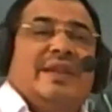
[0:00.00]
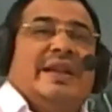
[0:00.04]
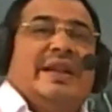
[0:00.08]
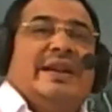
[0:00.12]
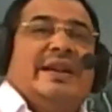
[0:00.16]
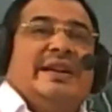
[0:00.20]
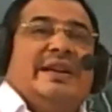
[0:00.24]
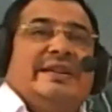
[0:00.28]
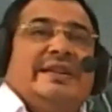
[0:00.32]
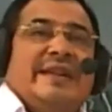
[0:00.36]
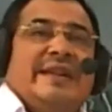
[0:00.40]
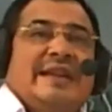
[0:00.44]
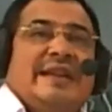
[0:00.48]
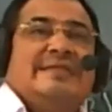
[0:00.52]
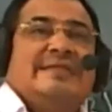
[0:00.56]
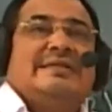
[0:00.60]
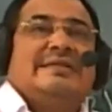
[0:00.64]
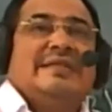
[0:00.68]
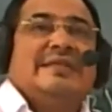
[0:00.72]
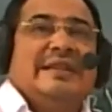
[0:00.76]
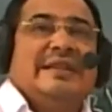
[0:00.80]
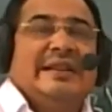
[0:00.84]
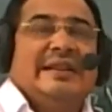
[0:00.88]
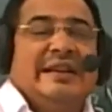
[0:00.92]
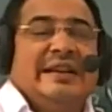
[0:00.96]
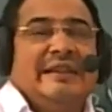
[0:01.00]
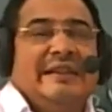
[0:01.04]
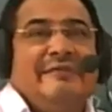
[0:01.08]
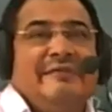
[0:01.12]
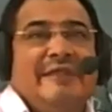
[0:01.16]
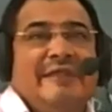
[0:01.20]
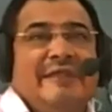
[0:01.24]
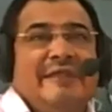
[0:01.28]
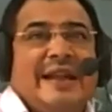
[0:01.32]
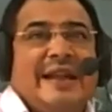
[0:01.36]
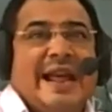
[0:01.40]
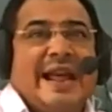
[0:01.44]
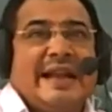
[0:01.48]
It has
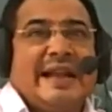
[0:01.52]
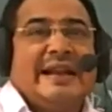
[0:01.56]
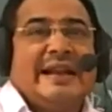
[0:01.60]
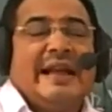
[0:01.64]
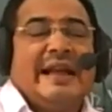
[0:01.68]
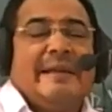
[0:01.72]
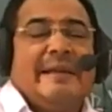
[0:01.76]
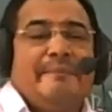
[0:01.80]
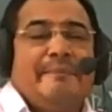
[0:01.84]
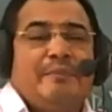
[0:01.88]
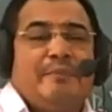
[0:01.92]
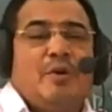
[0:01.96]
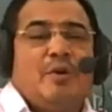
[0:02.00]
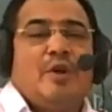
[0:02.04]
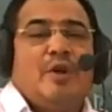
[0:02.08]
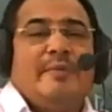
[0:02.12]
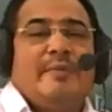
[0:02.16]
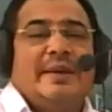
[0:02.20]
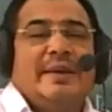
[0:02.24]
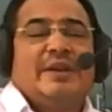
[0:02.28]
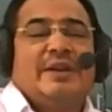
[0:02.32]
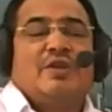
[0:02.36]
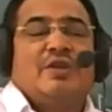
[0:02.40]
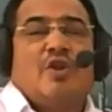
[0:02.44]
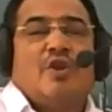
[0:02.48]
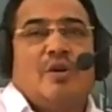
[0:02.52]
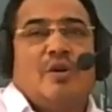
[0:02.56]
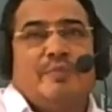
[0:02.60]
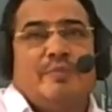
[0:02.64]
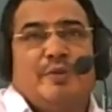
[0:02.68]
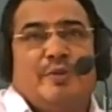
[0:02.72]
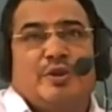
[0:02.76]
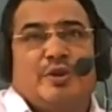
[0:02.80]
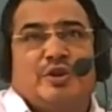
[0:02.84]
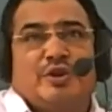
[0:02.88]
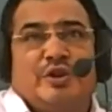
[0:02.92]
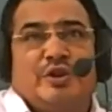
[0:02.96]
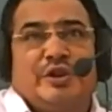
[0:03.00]
given an employment
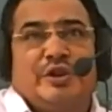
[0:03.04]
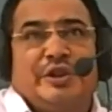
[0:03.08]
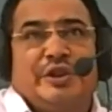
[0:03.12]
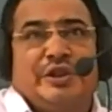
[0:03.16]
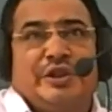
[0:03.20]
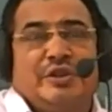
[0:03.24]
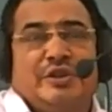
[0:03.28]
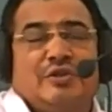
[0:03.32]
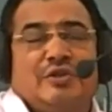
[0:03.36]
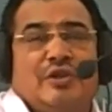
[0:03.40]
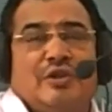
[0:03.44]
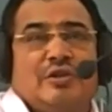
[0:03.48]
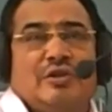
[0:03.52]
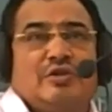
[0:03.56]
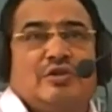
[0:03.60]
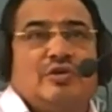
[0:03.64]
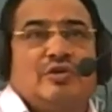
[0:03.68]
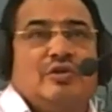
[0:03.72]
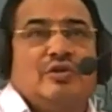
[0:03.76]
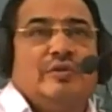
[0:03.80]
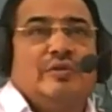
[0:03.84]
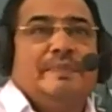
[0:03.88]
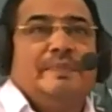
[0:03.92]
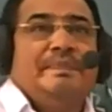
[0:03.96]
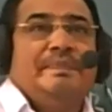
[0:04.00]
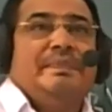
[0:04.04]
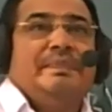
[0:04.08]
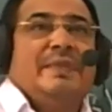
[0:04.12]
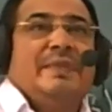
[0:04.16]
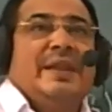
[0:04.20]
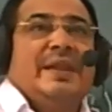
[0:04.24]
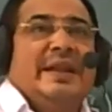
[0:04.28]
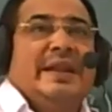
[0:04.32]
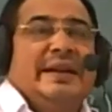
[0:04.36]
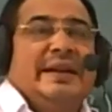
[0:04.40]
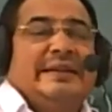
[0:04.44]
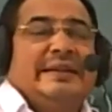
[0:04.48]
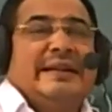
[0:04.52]
opportunities also.
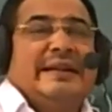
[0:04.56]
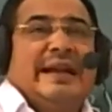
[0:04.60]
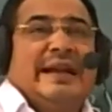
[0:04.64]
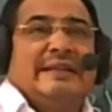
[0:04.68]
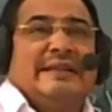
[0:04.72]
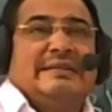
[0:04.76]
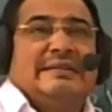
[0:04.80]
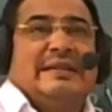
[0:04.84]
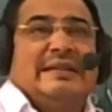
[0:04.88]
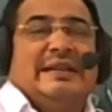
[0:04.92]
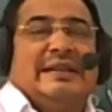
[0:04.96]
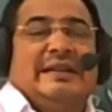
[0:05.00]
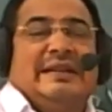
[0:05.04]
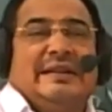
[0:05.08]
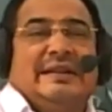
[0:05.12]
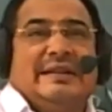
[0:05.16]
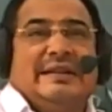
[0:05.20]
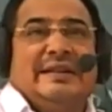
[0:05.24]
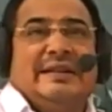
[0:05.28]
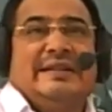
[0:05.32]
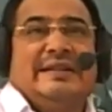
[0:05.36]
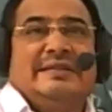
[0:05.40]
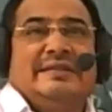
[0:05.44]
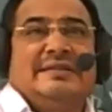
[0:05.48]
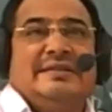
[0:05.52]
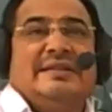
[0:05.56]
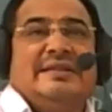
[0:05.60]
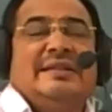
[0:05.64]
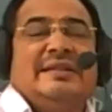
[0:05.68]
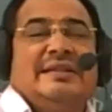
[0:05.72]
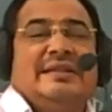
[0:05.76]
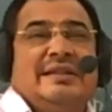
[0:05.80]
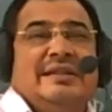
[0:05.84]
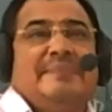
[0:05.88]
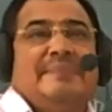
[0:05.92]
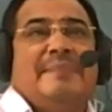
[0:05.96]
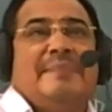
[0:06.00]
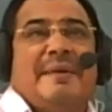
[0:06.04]
It has increased
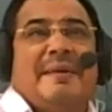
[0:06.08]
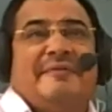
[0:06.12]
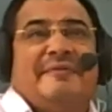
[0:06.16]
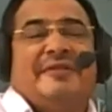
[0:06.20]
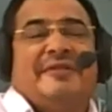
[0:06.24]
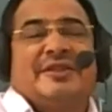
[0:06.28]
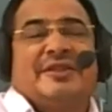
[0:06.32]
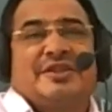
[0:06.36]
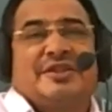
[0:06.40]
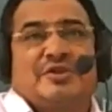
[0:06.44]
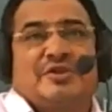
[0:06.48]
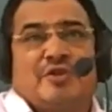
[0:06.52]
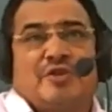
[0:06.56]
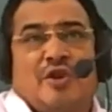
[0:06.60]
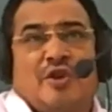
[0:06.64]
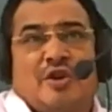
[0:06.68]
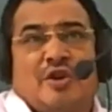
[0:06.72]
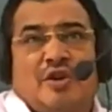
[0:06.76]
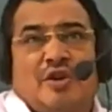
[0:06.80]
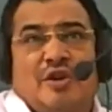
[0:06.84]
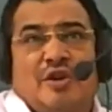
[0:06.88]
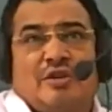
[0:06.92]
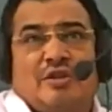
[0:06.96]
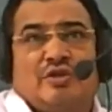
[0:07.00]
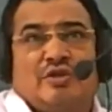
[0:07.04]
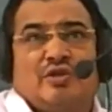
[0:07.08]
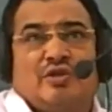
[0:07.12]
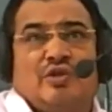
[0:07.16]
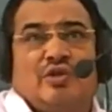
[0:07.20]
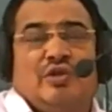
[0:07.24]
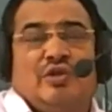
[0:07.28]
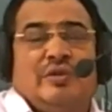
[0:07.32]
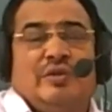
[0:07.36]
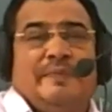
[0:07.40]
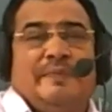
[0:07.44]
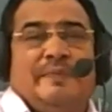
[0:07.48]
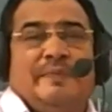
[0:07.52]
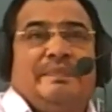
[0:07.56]
the buffer stock
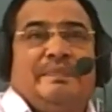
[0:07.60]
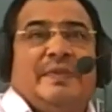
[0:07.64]
also.